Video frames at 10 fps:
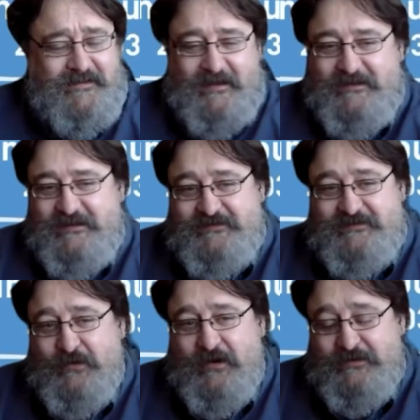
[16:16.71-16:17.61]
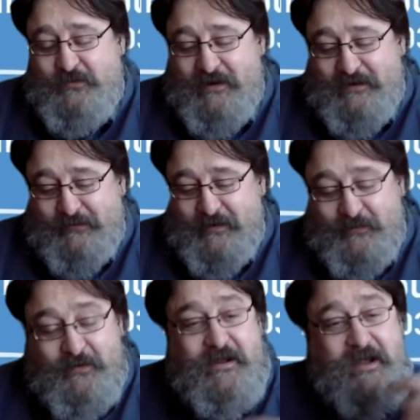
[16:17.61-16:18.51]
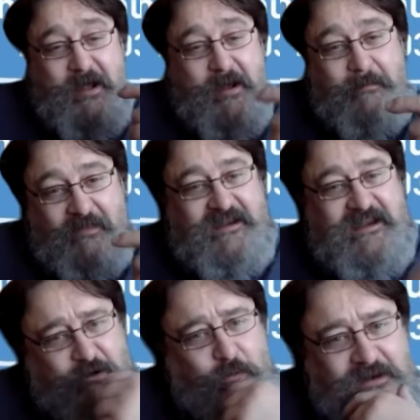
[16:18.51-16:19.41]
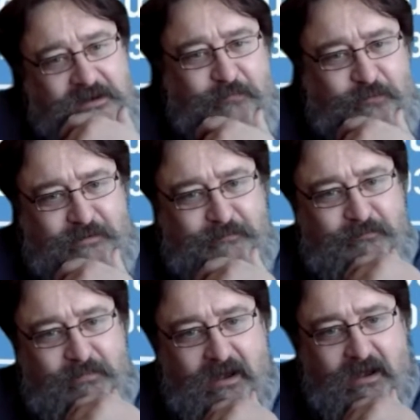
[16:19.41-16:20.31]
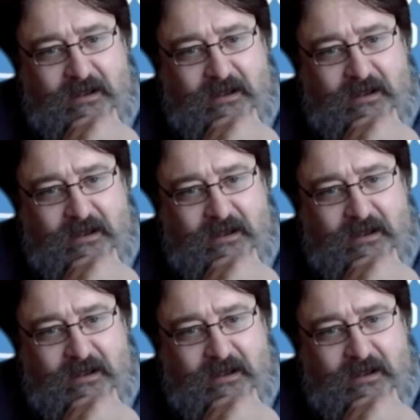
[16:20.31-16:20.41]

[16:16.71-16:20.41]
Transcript: It's quite incredible. But the EcoLibrium